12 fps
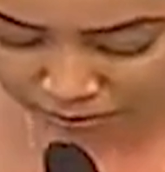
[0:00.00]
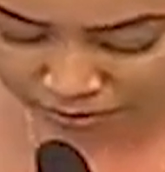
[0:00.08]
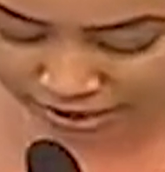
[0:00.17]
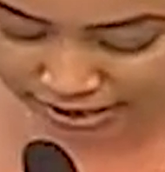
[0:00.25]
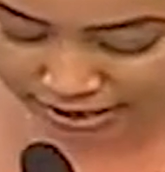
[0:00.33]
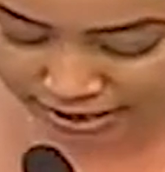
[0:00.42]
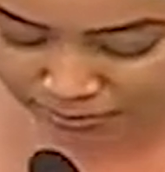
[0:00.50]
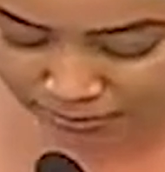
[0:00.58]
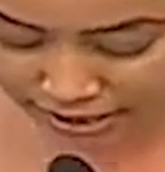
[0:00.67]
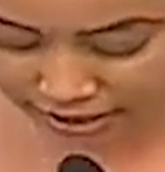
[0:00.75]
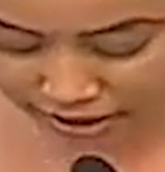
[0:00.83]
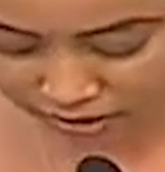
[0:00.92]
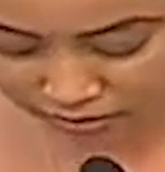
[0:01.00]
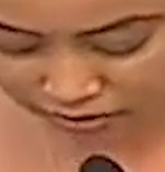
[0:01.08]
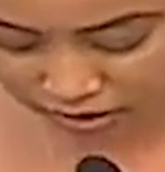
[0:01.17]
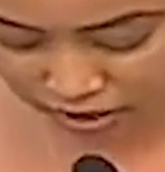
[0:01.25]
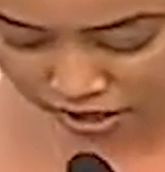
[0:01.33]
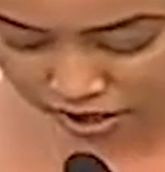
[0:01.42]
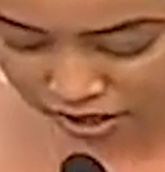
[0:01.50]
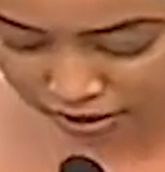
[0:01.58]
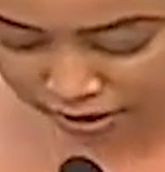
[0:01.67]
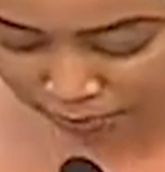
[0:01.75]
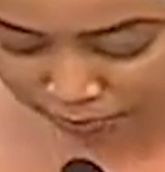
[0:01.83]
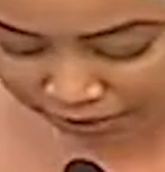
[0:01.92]
Mr. Speaker,
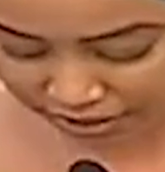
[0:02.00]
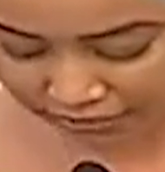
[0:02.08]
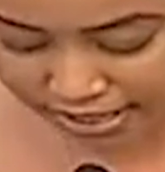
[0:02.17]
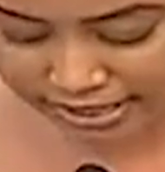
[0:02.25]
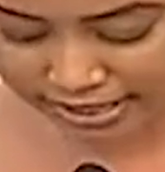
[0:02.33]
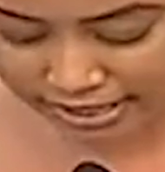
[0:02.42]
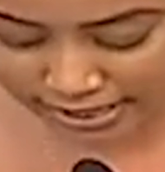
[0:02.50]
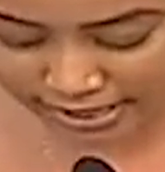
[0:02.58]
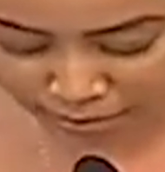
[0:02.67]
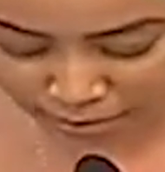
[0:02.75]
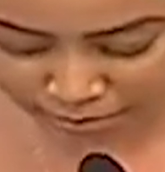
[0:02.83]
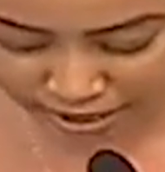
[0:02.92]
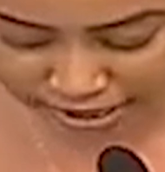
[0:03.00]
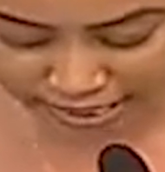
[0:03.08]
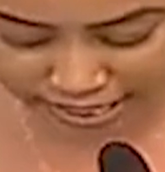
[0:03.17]
the previous disarmament